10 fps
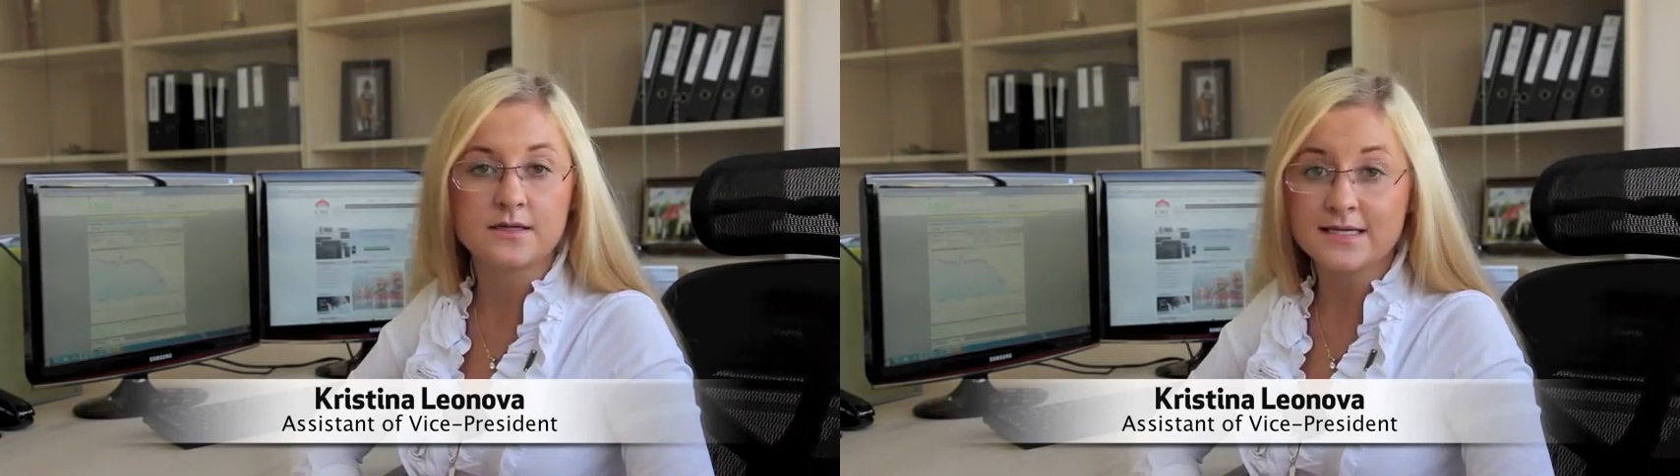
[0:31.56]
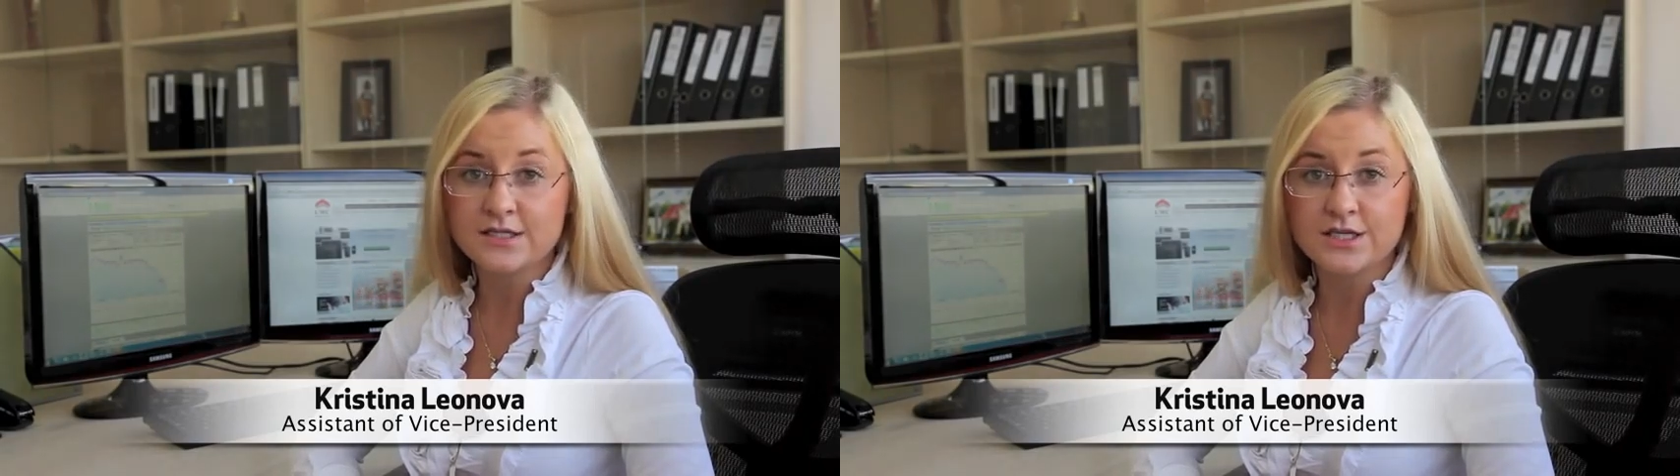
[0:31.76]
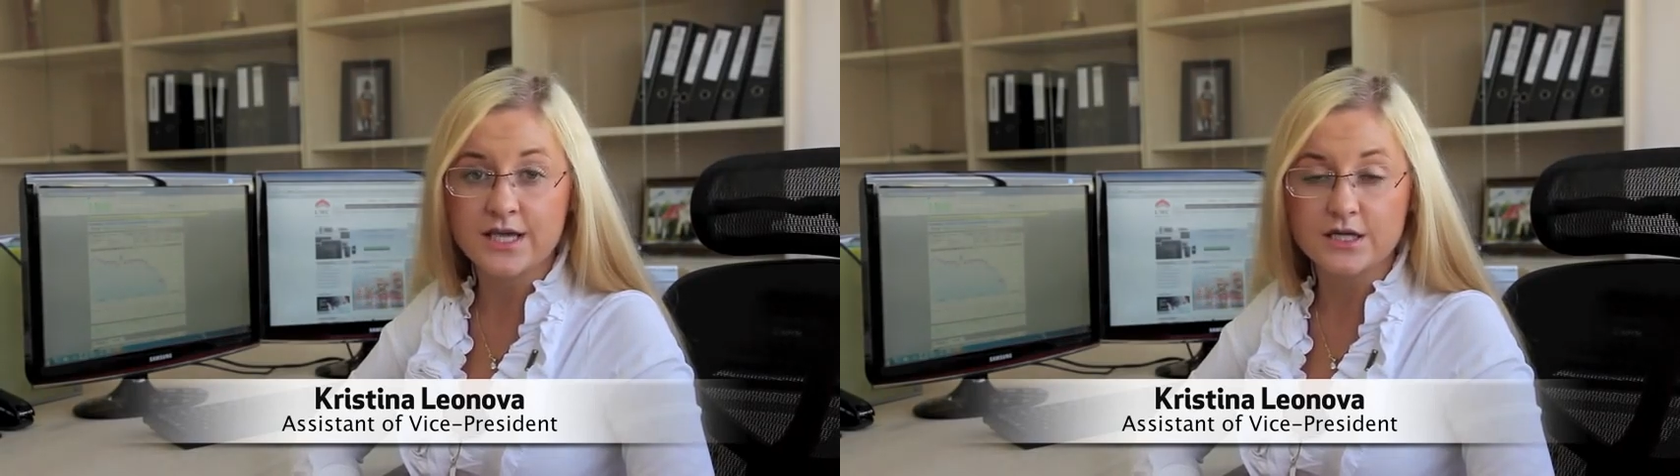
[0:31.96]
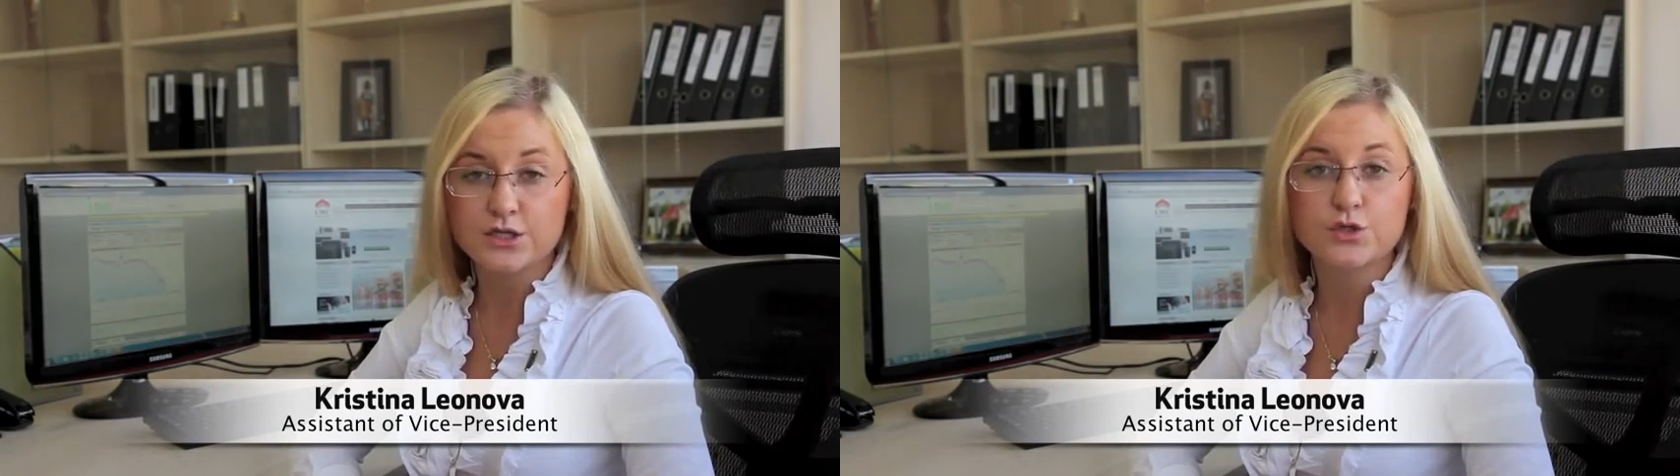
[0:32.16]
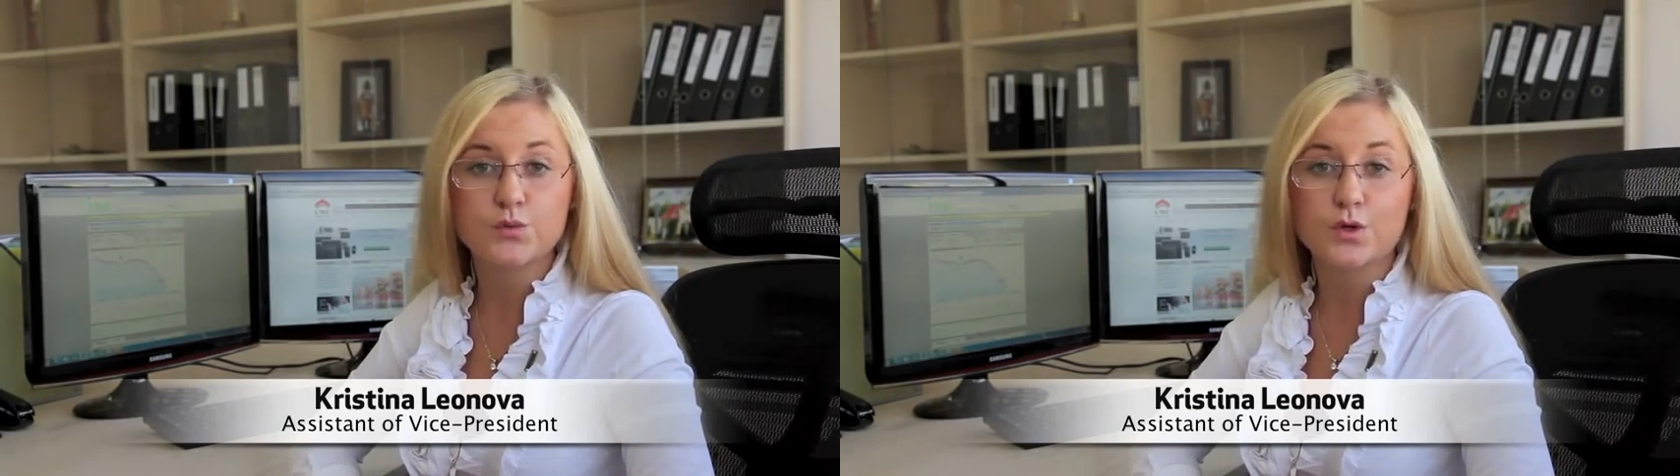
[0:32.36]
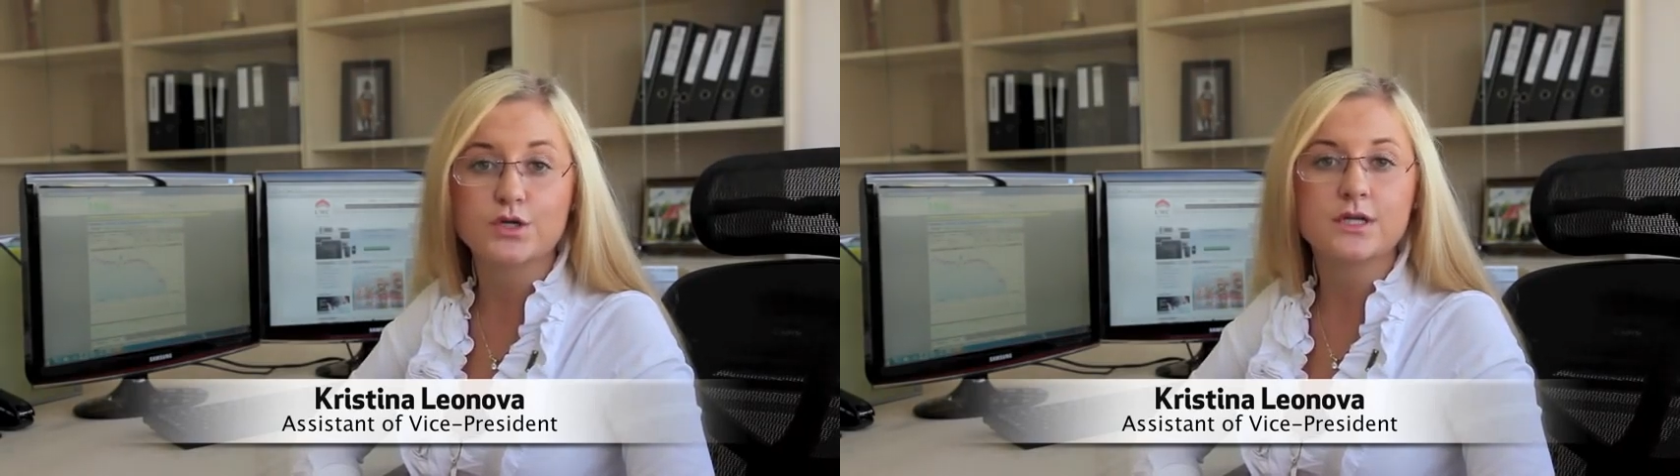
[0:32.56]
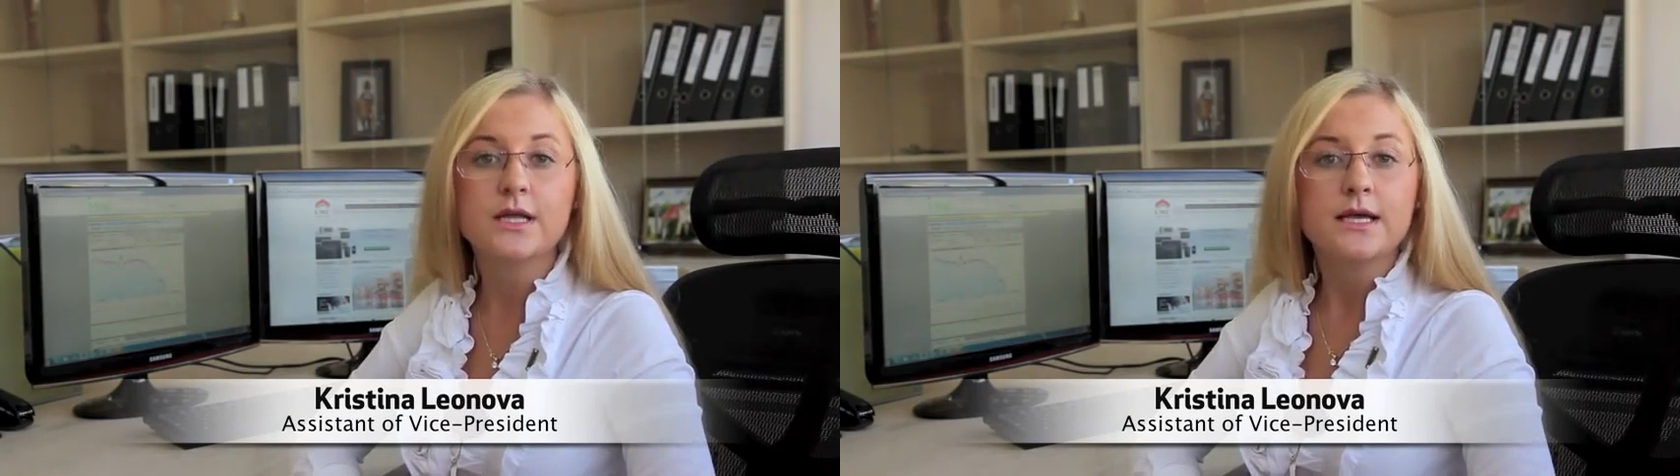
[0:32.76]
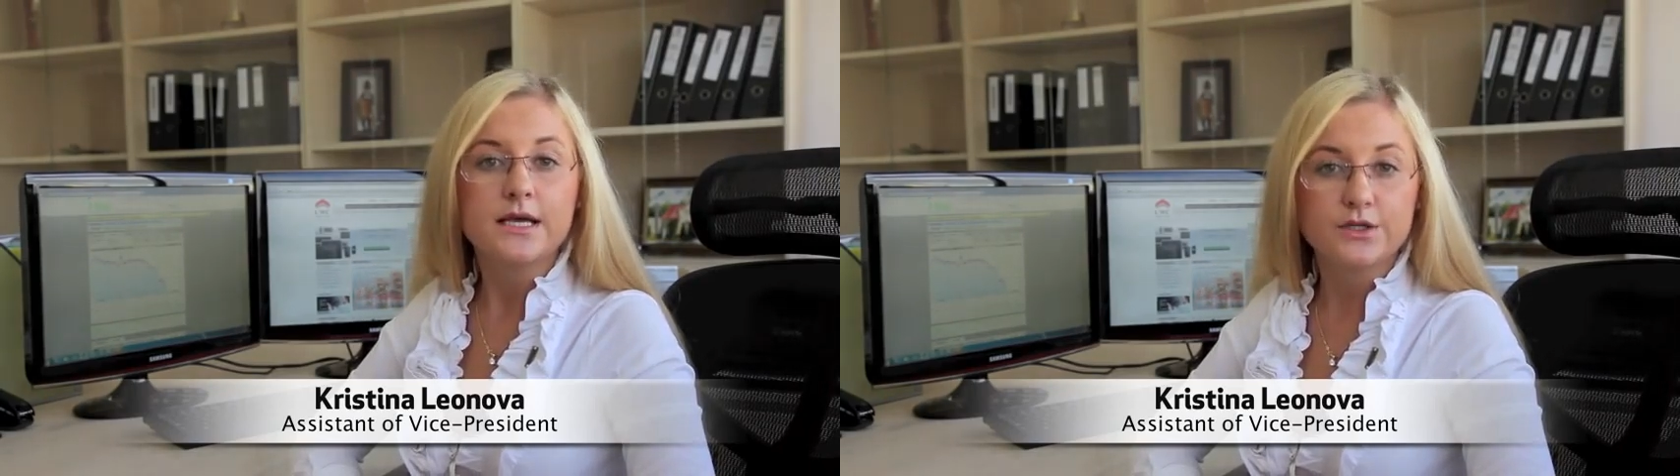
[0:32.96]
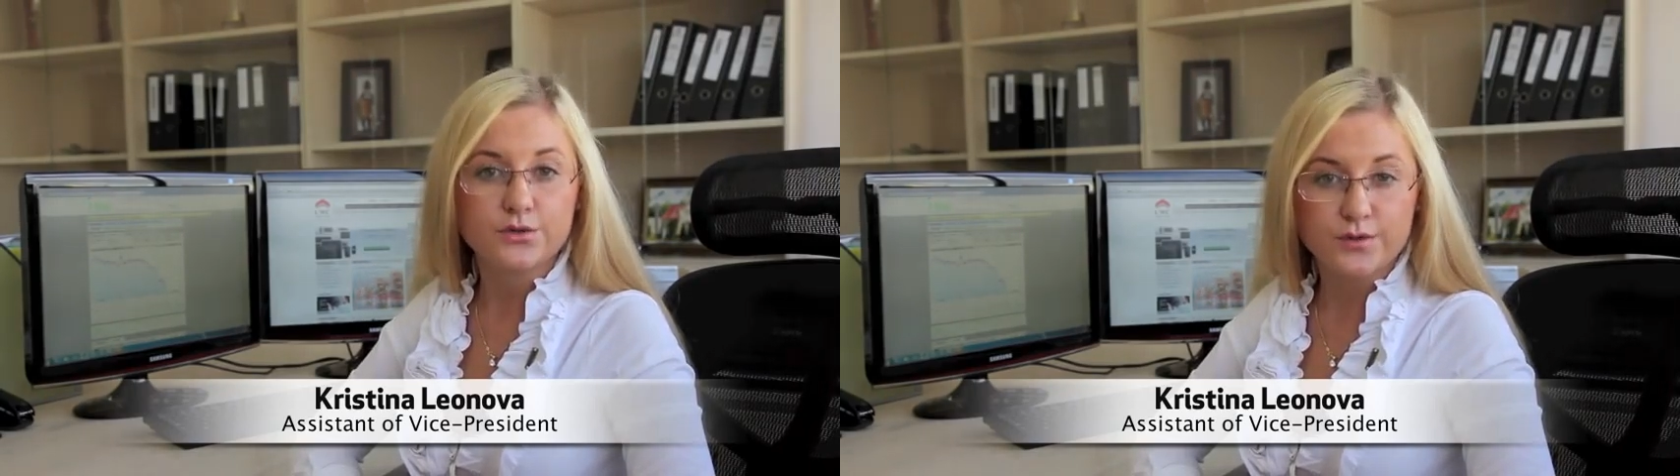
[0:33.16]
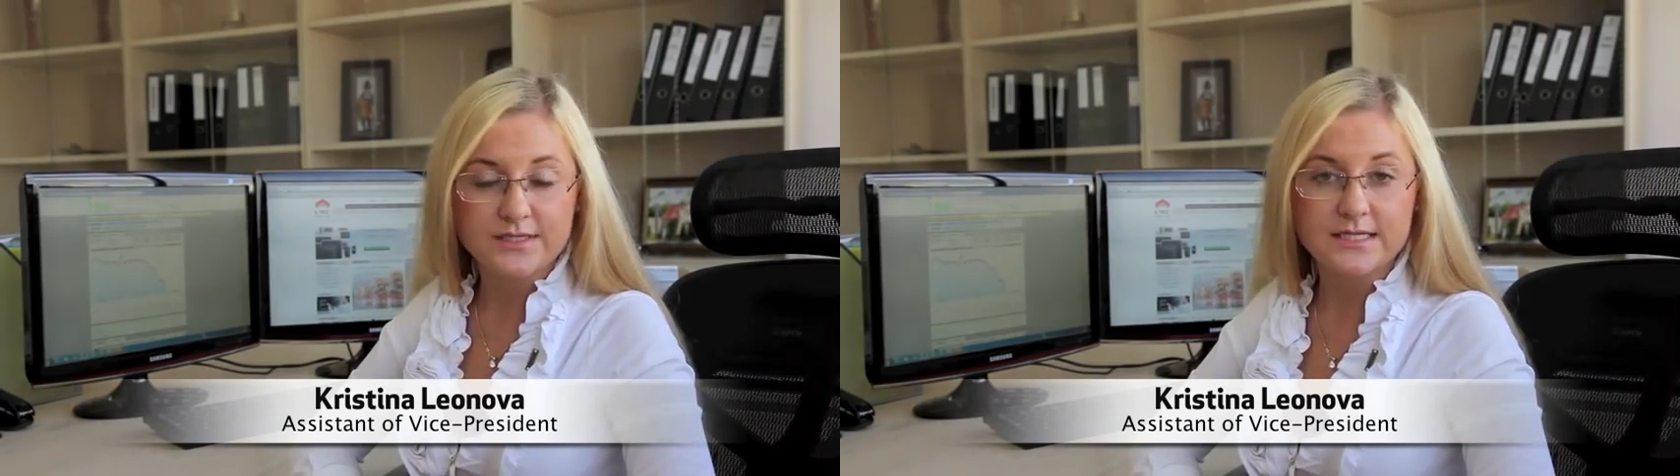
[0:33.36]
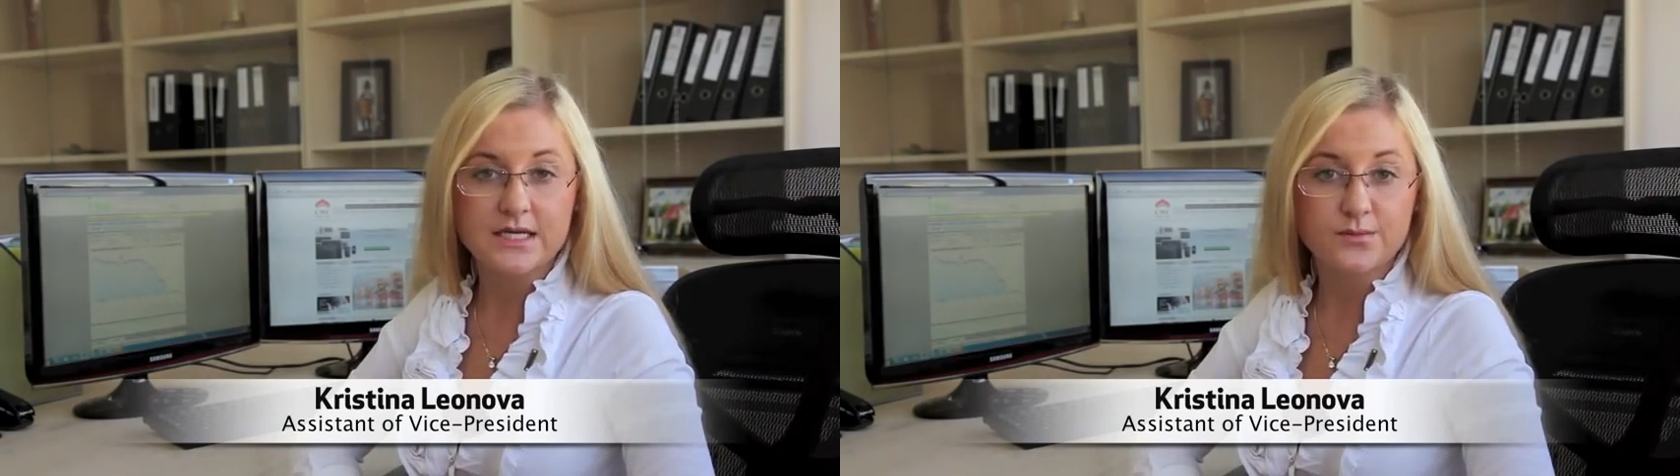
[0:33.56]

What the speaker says: indicators were increasing